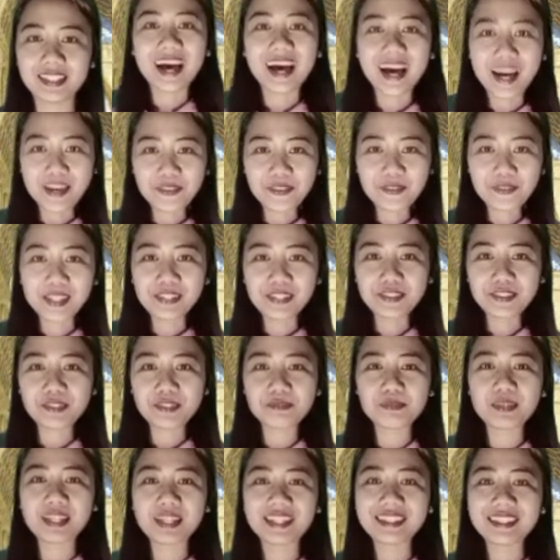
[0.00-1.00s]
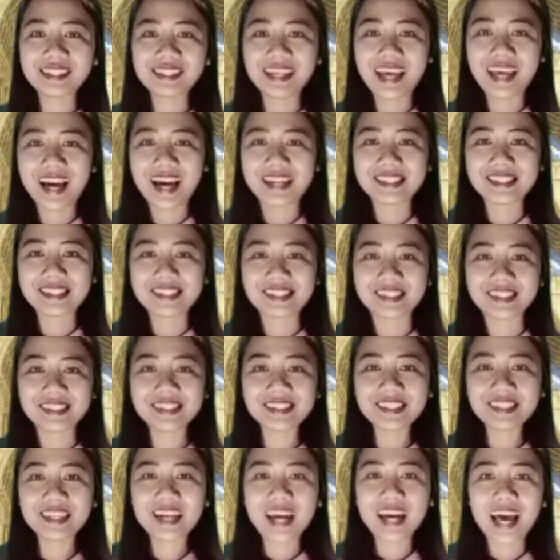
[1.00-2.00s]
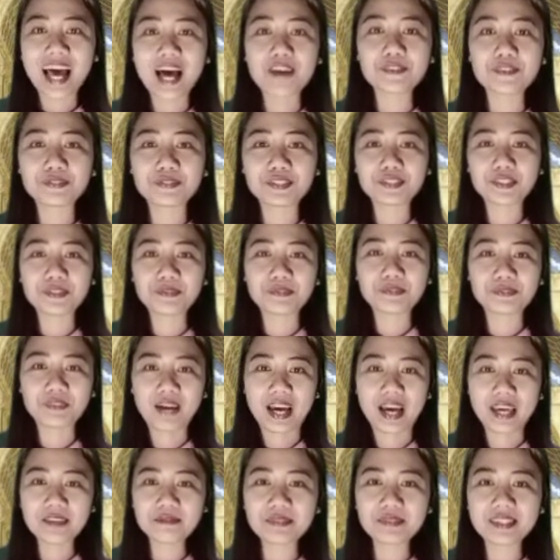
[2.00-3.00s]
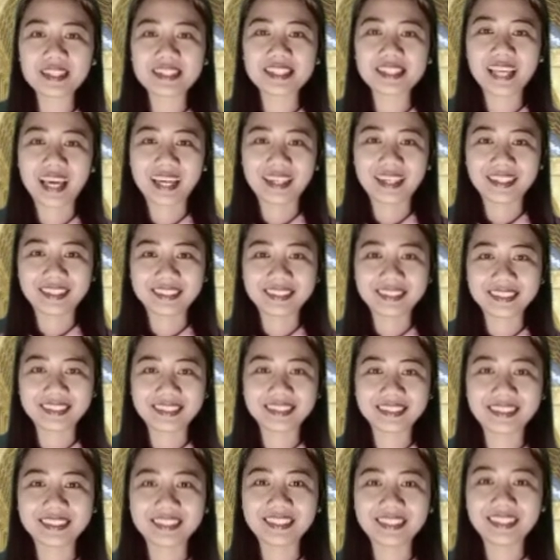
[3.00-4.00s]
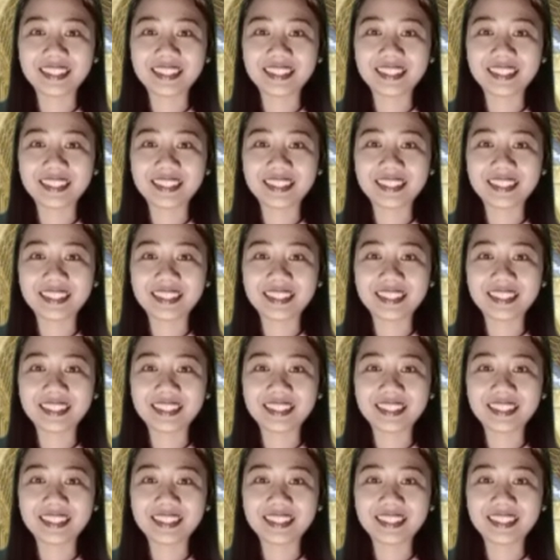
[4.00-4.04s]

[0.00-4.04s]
I will reveal the answer after 5 seconds.